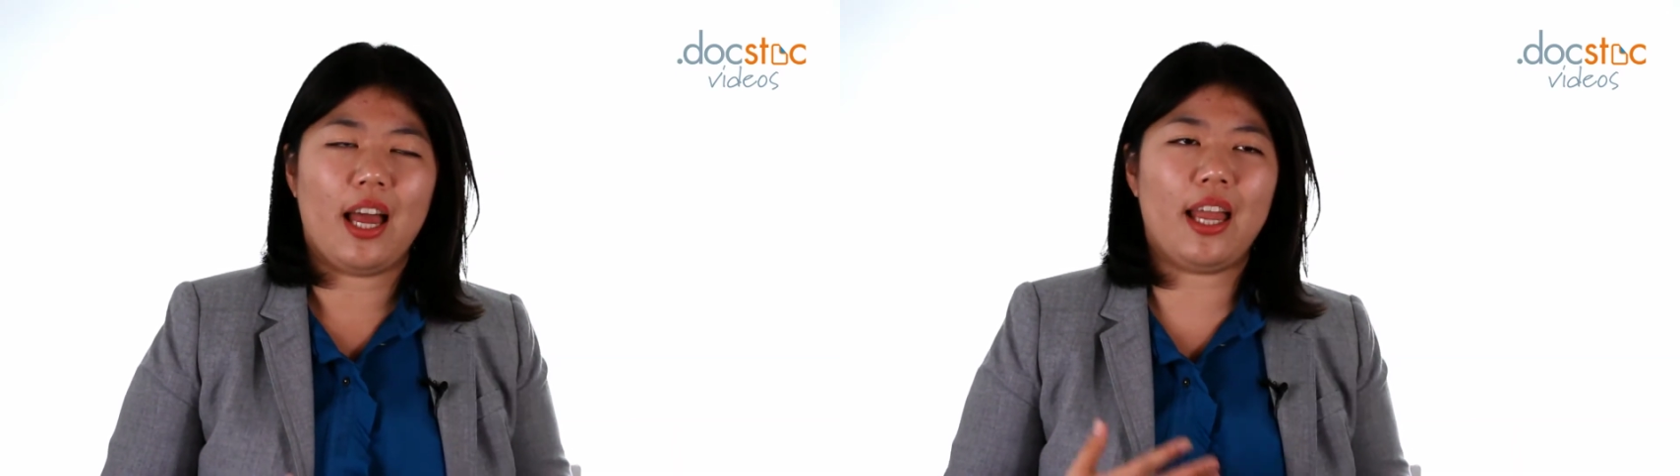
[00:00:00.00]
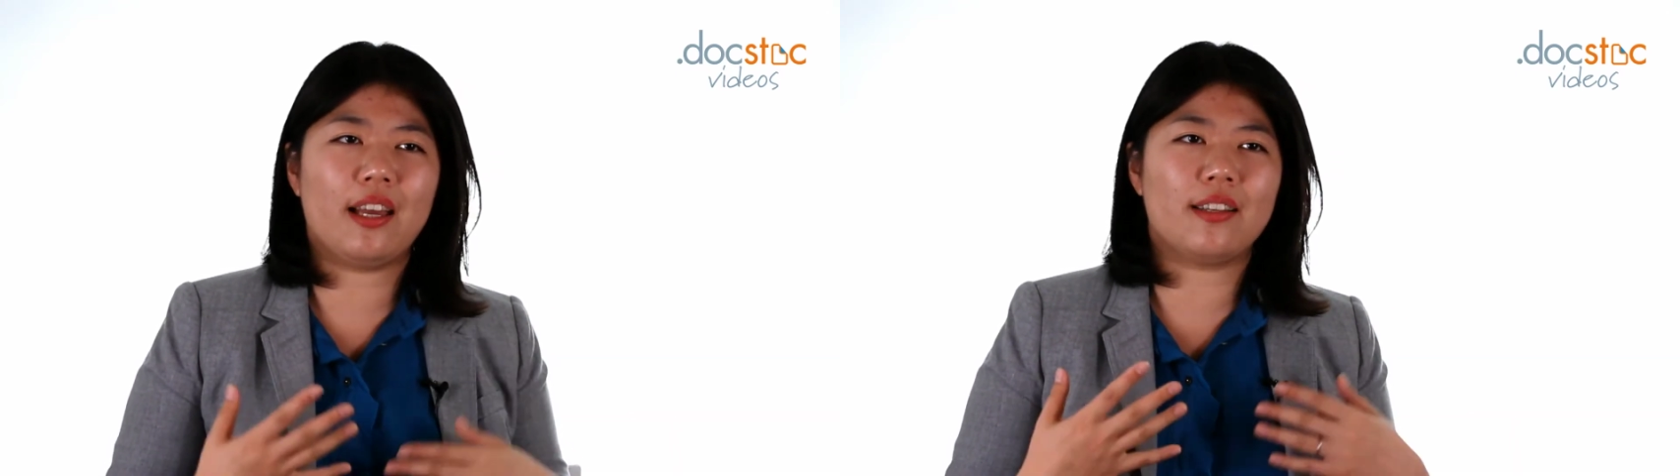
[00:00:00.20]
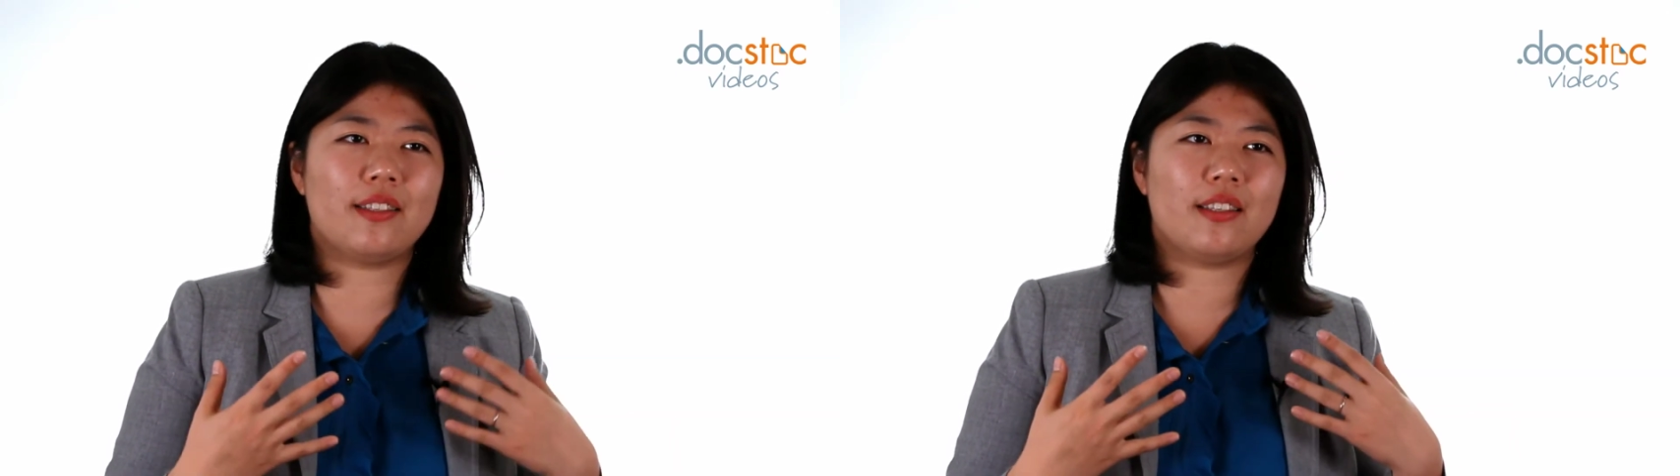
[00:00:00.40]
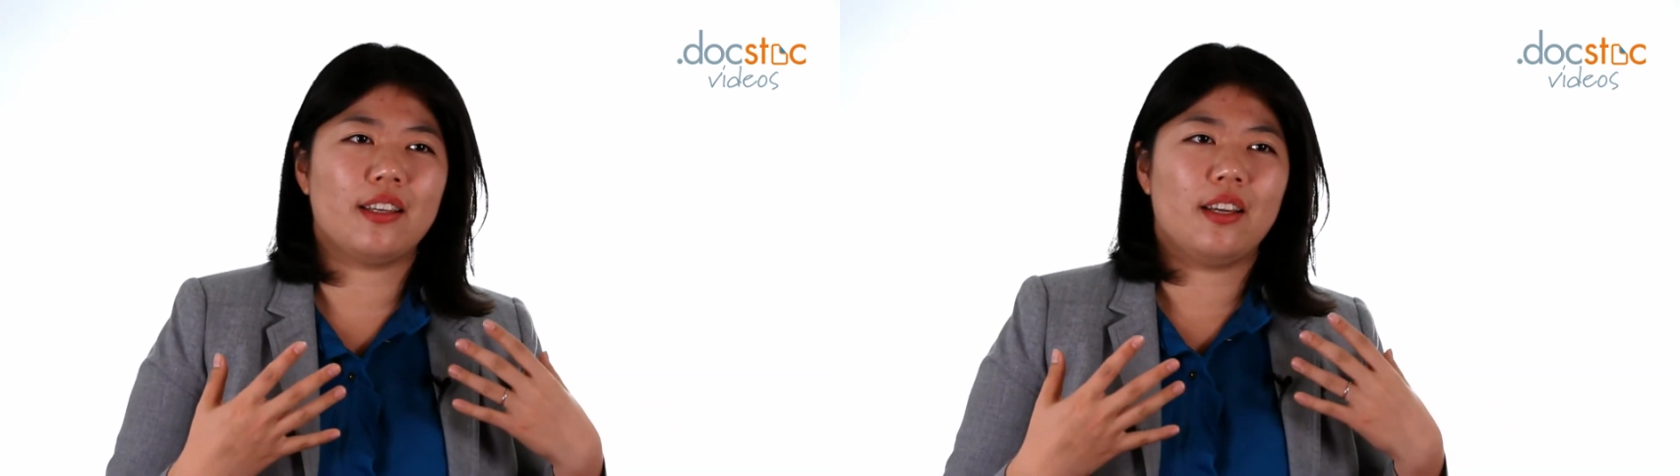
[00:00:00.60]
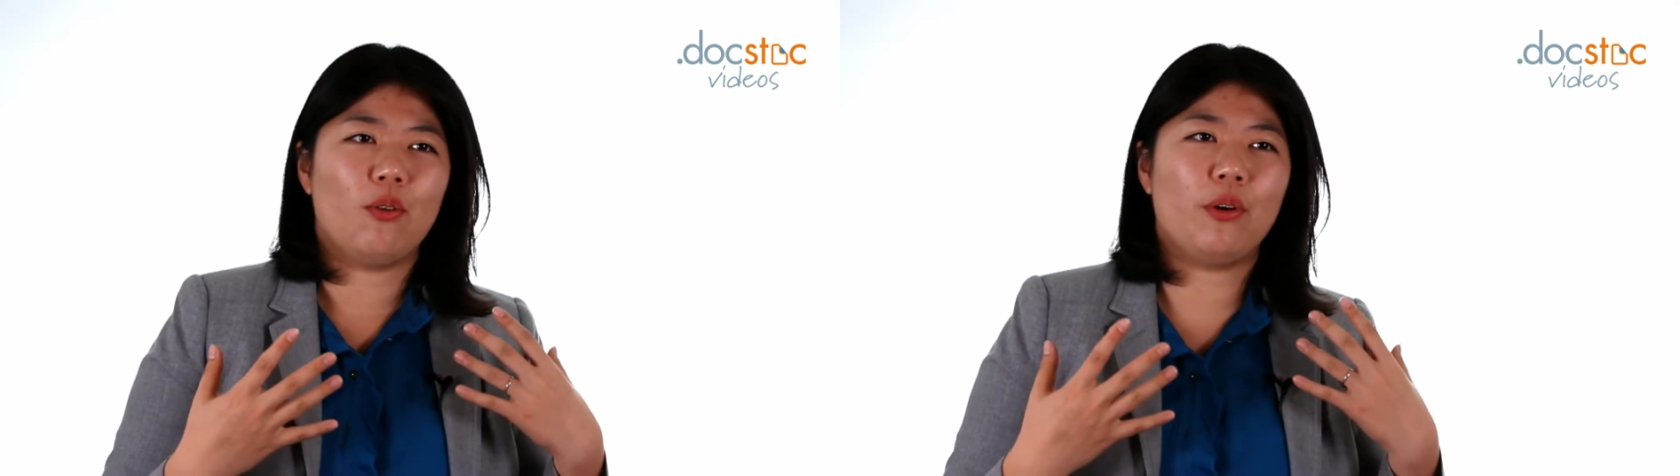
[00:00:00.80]
And
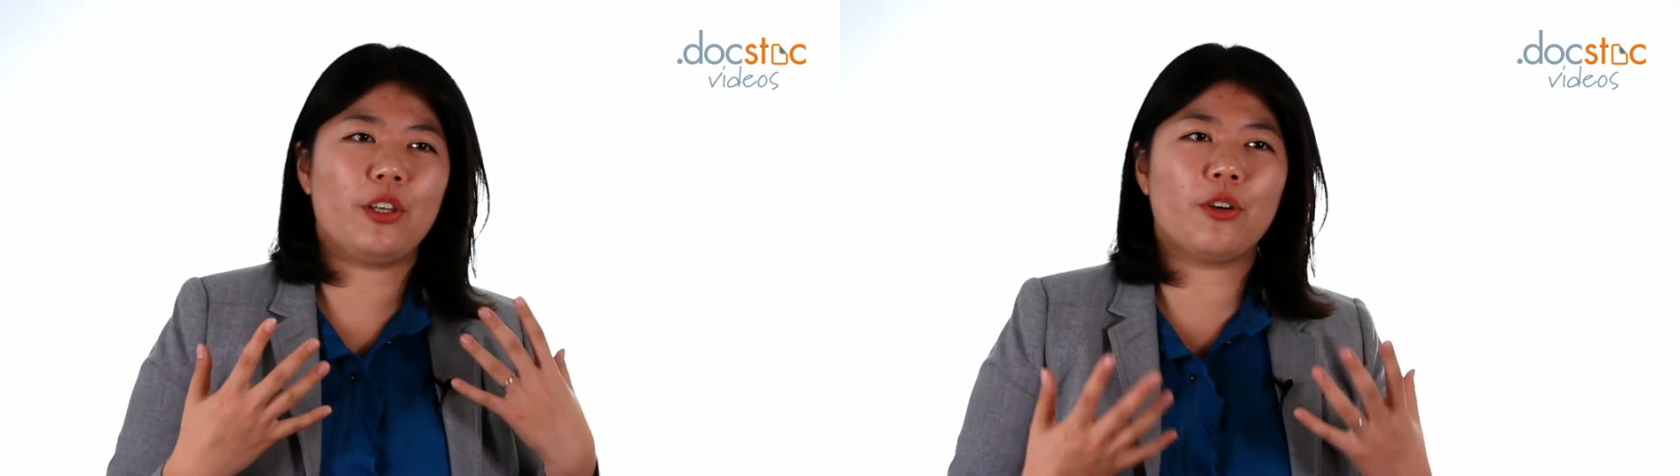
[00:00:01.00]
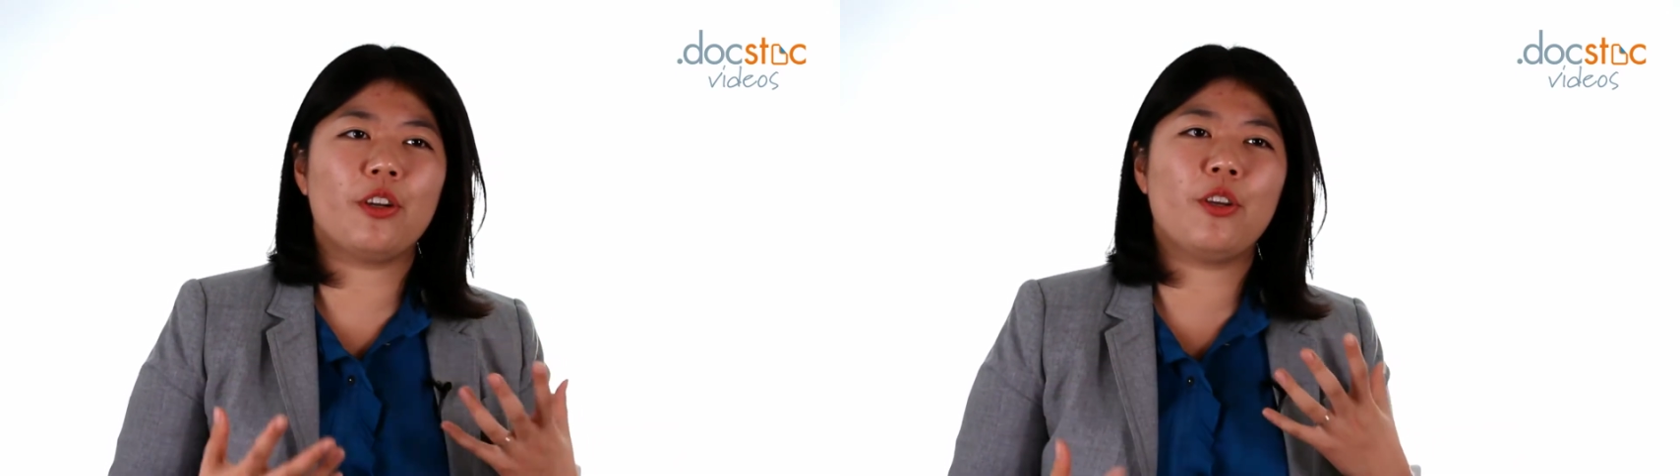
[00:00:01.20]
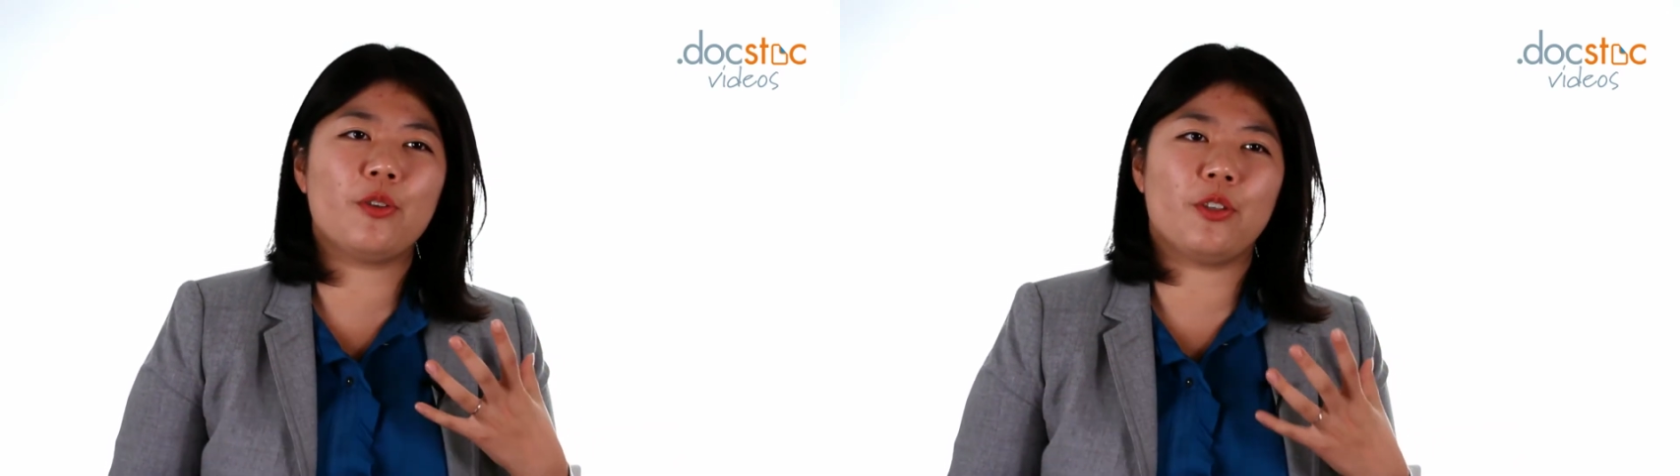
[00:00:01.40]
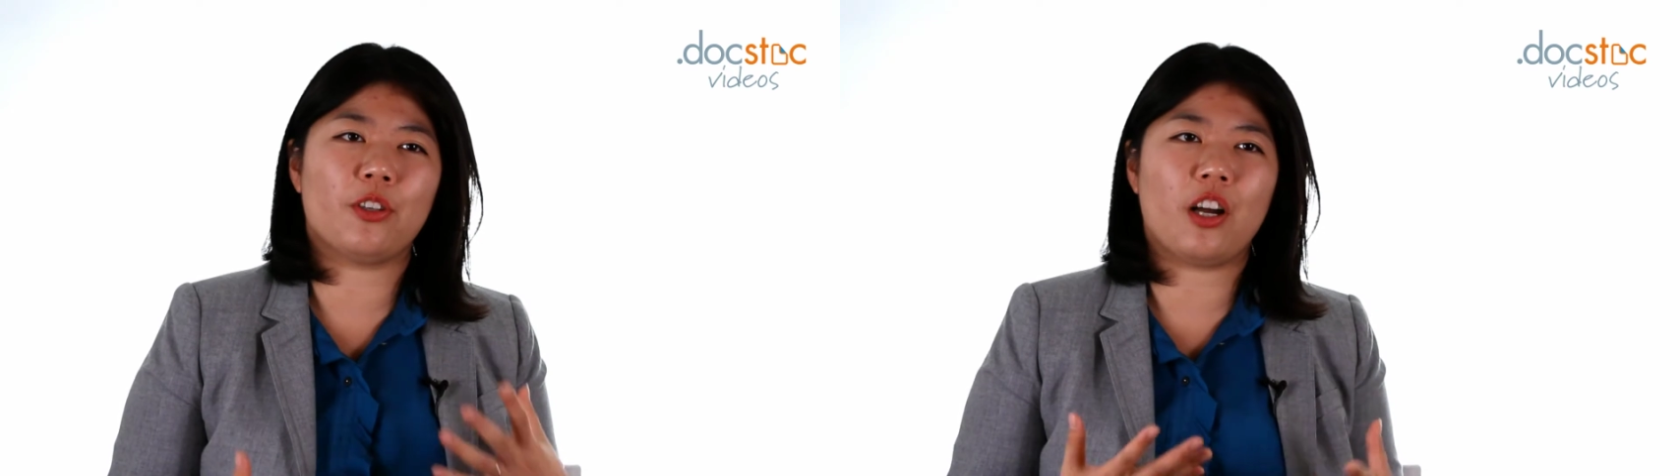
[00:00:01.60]
when you're using your